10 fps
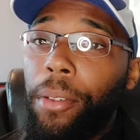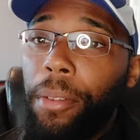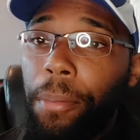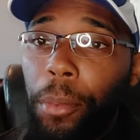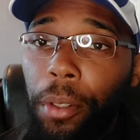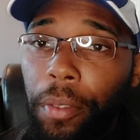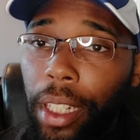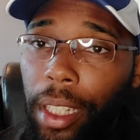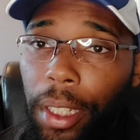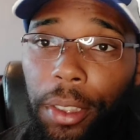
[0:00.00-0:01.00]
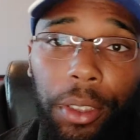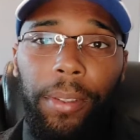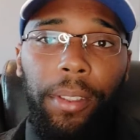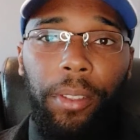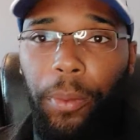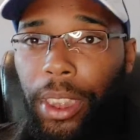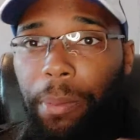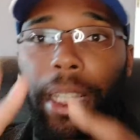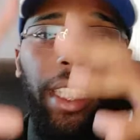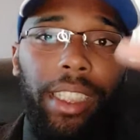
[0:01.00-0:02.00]
out with more videos. We're
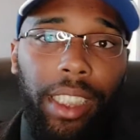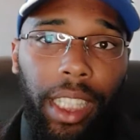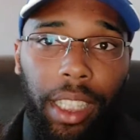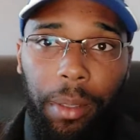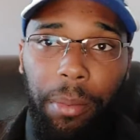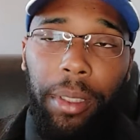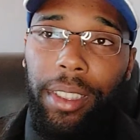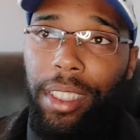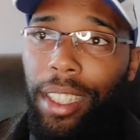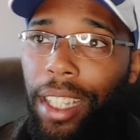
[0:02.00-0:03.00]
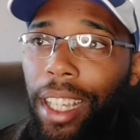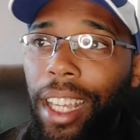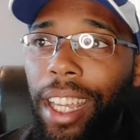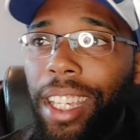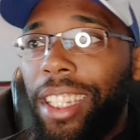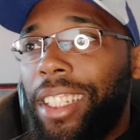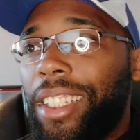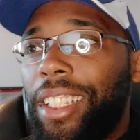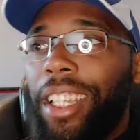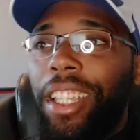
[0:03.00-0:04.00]
expanding the team.
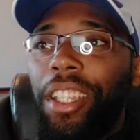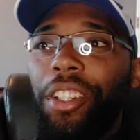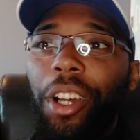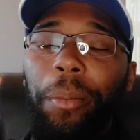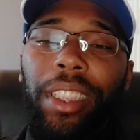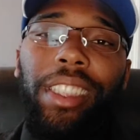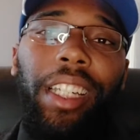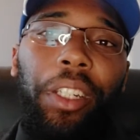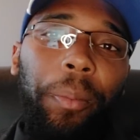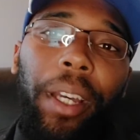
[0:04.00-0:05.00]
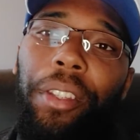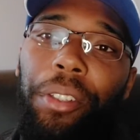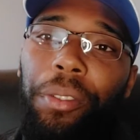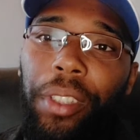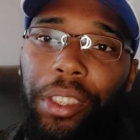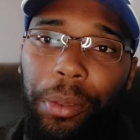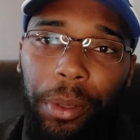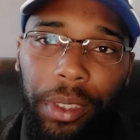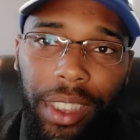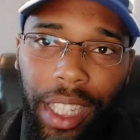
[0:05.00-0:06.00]
And, I'm excited about the new
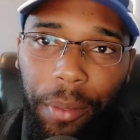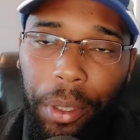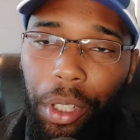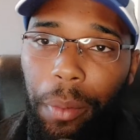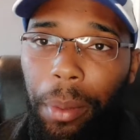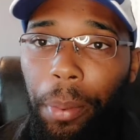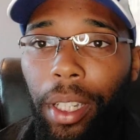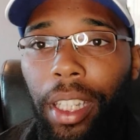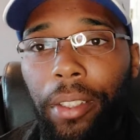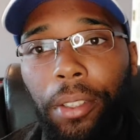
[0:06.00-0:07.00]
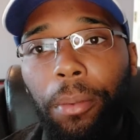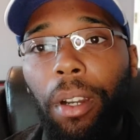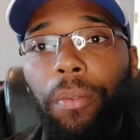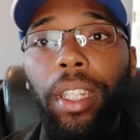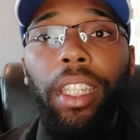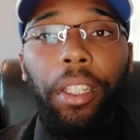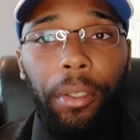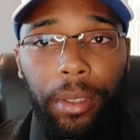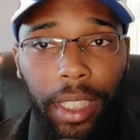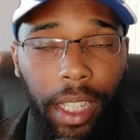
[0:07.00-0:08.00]
visuals that we're going to be putting into our
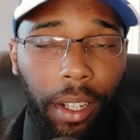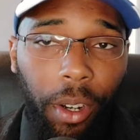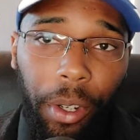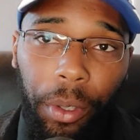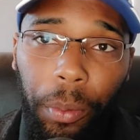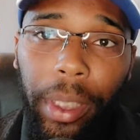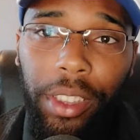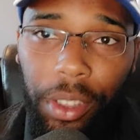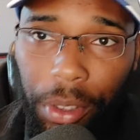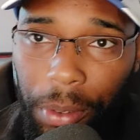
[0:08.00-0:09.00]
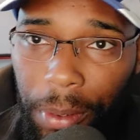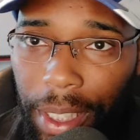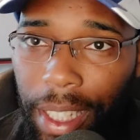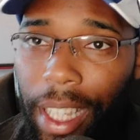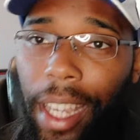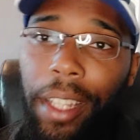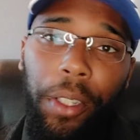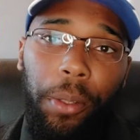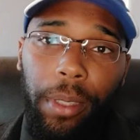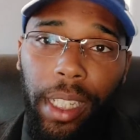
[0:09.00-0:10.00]
videos that are original and
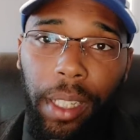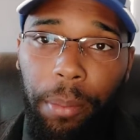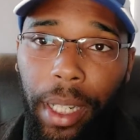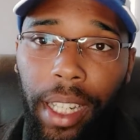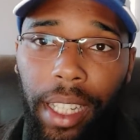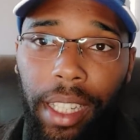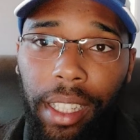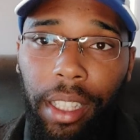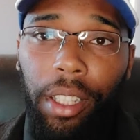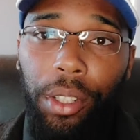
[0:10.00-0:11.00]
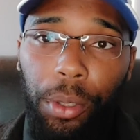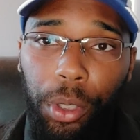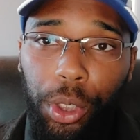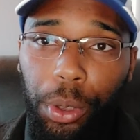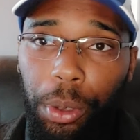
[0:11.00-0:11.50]
created by yours